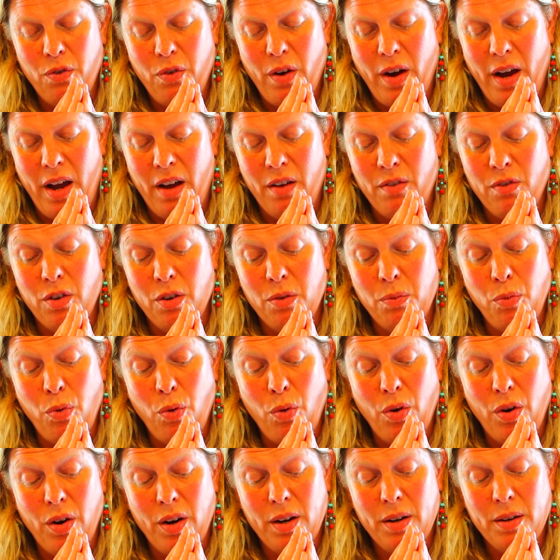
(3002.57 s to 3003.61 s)

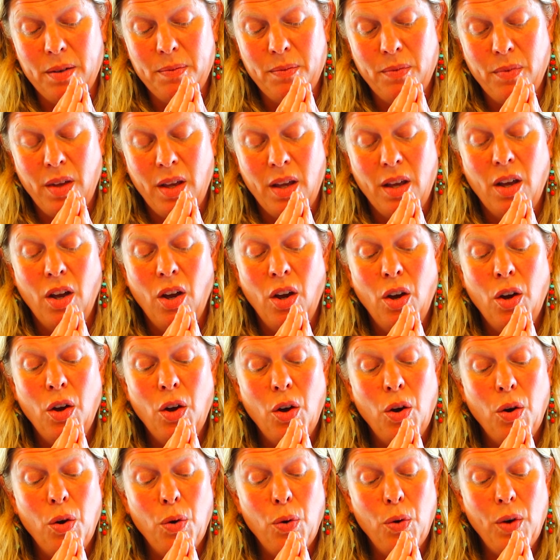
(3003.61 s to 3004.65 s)
forevermore.
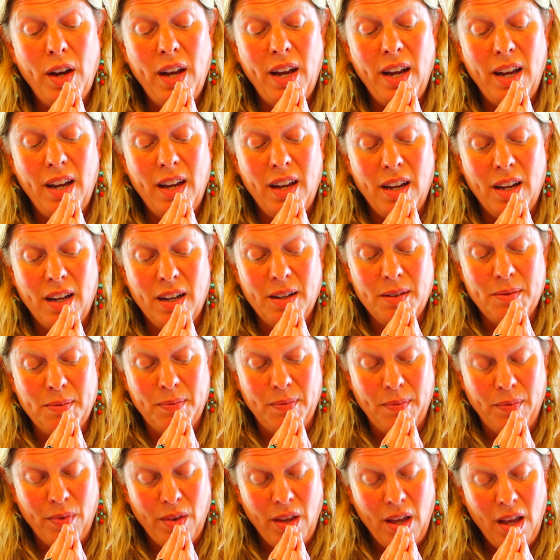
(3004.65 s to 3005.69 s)
Hri,
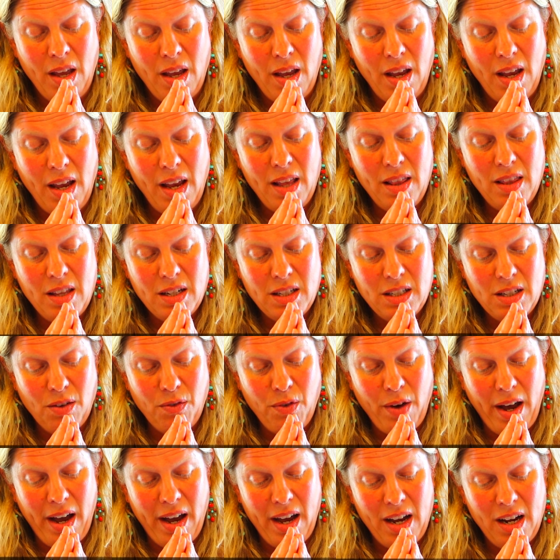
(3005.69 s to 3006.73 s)
in the
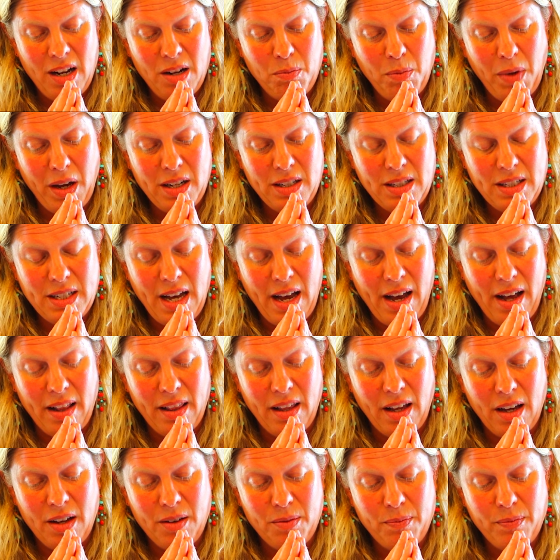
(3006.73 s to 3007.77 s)
divine
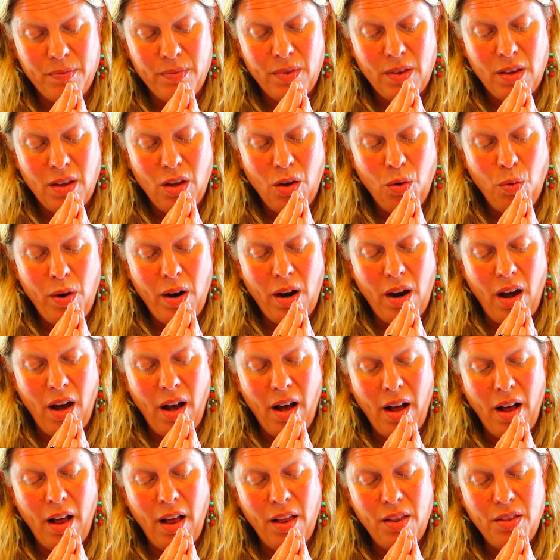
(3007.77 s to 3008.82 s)
mandala, where
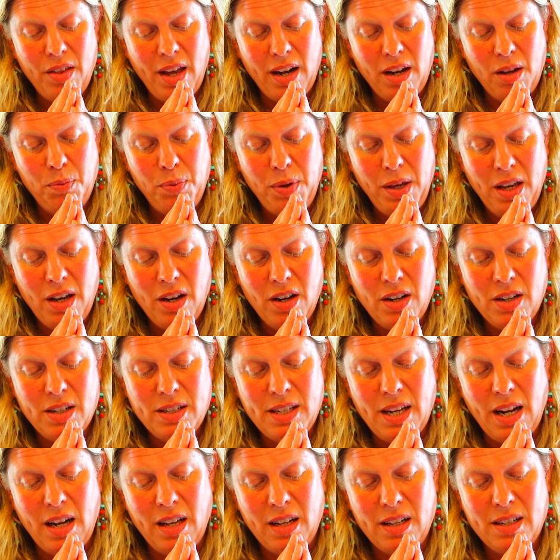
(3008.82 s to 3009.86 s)
all that appears
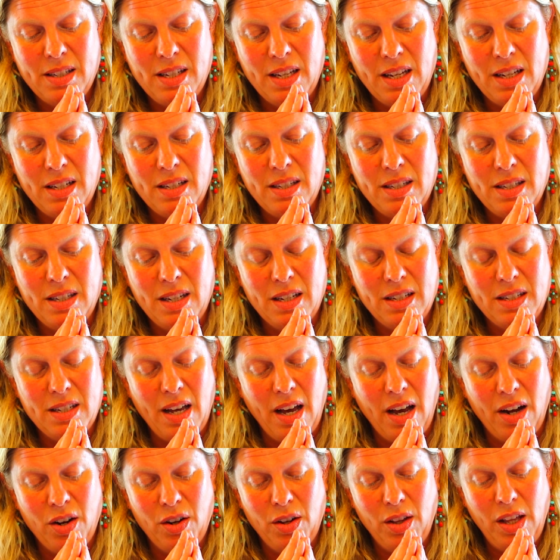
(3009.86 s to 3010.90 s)
and exists is
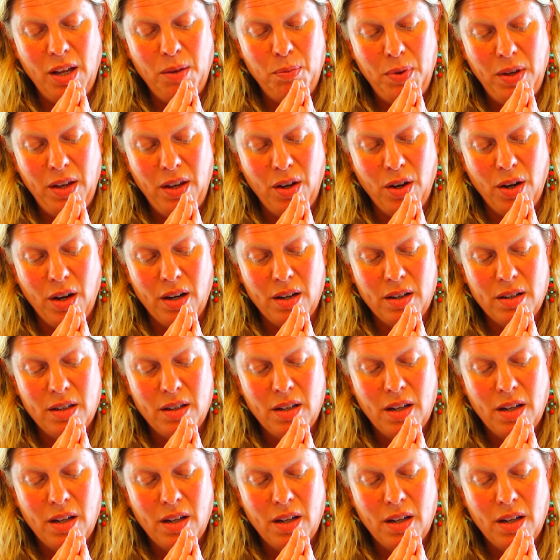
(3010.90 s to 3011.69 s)
utterly pure,